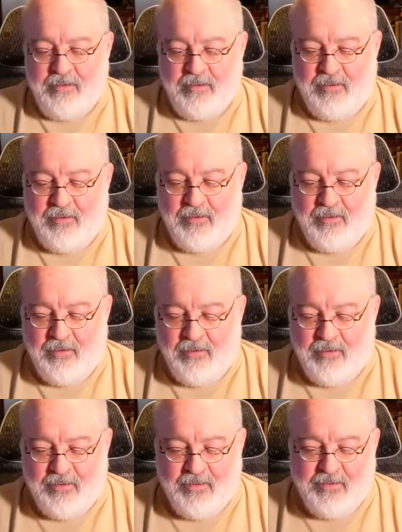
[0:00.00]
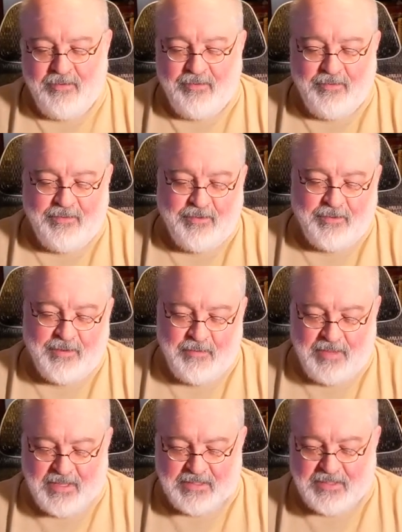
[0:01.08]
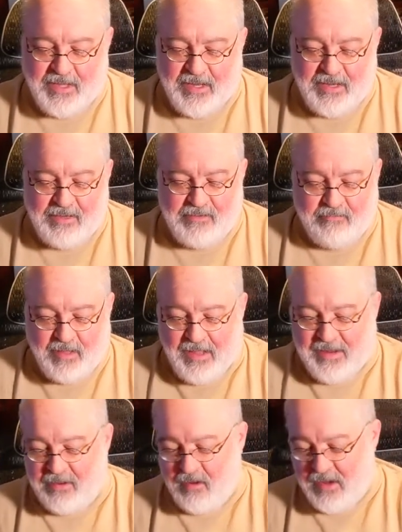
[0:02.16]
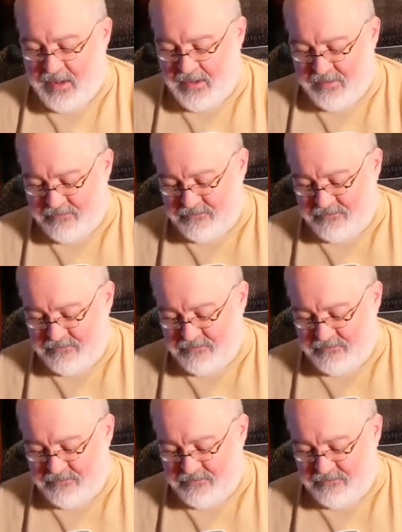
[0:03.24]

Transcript: Oh, you're going to be excited. Well, I know I am.